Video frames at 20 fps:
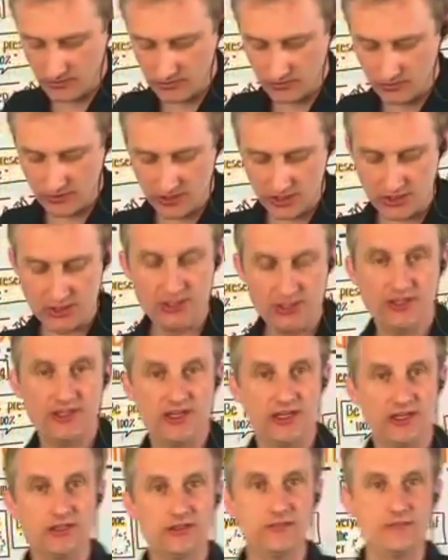question
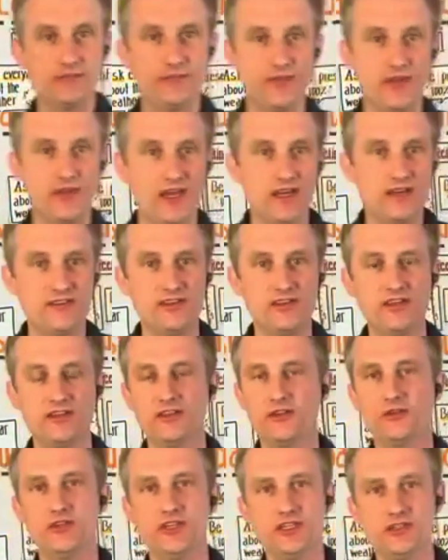there. I think
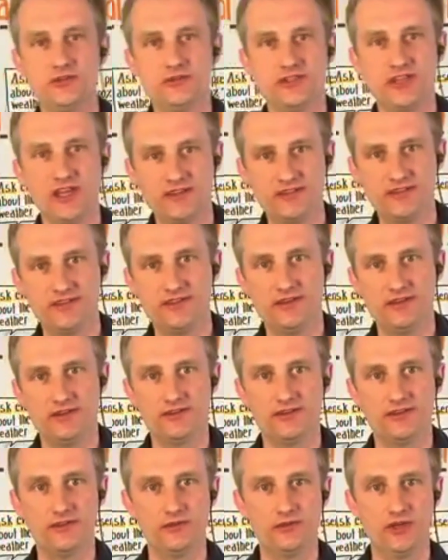you need to test
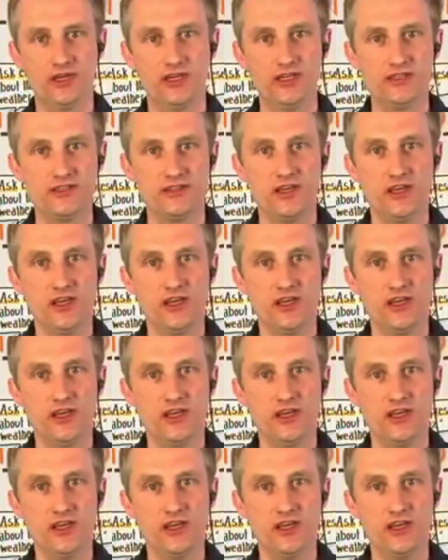this, right?